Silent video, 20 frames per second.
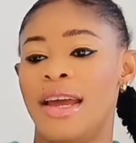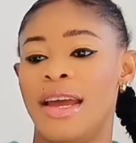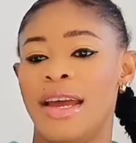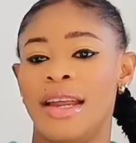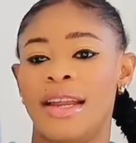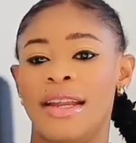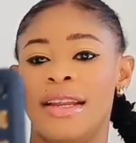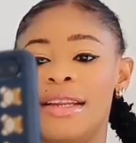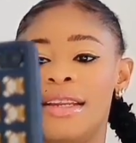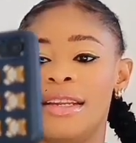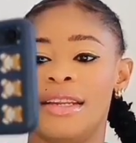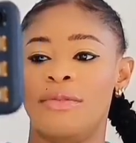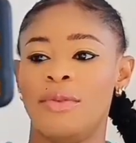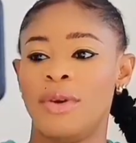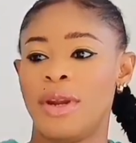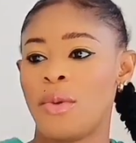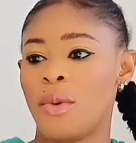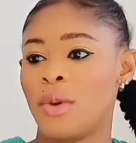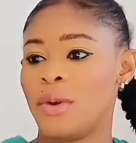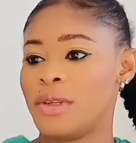and
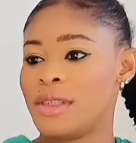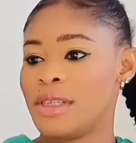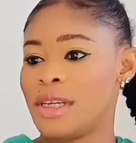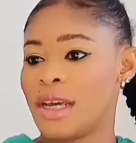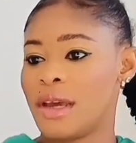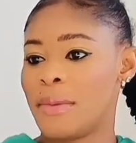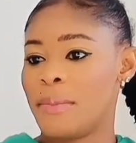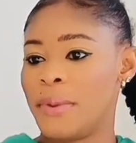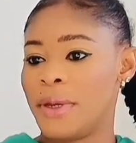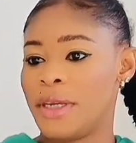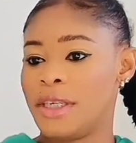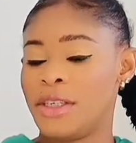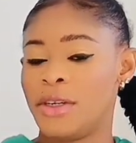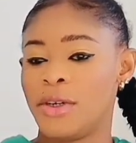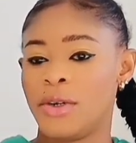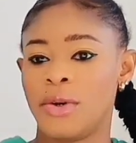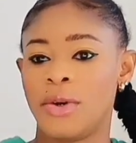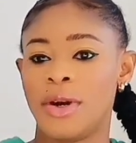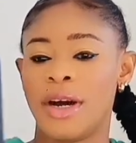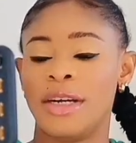when I want to take a
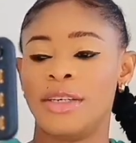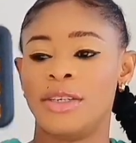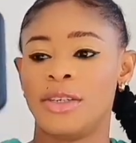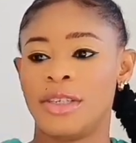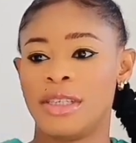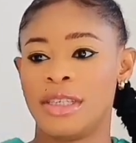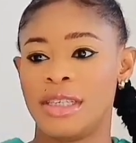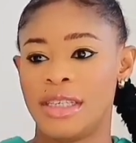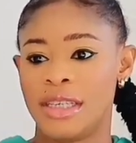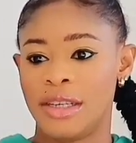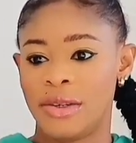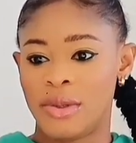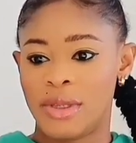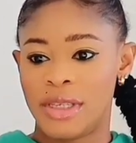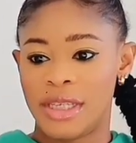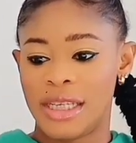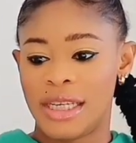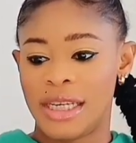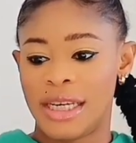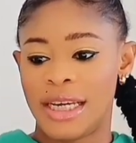picture, I just
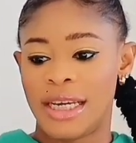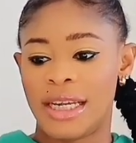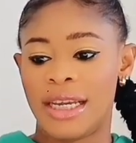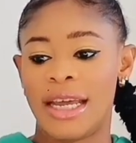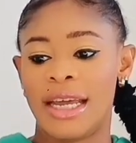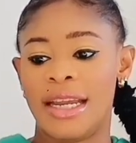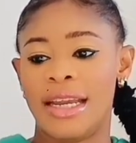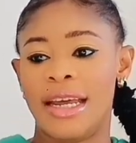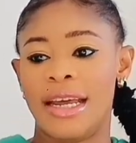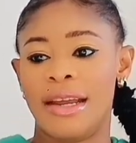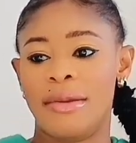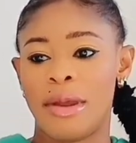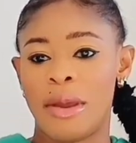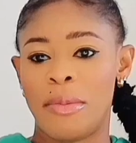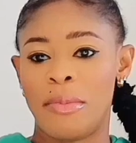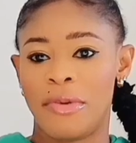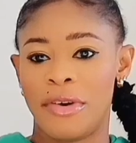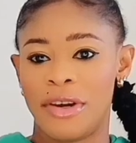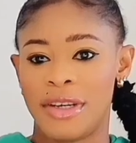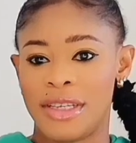tilt it and then
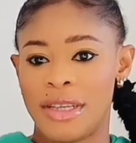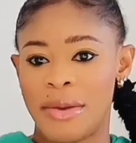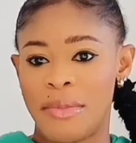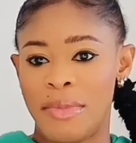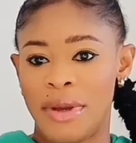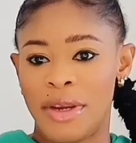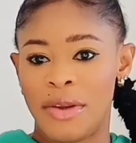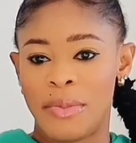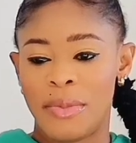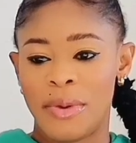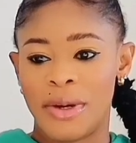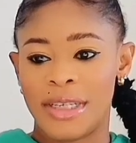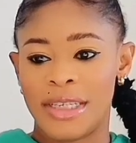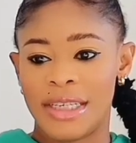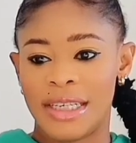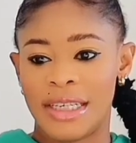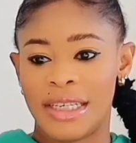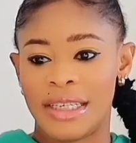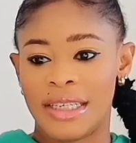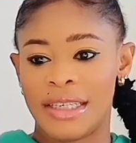I press the middle
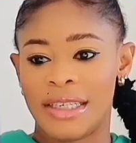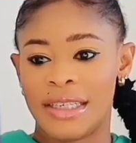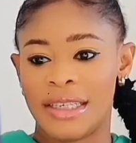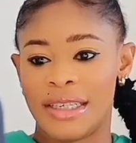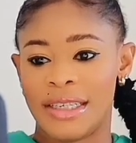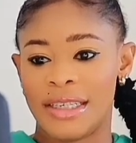button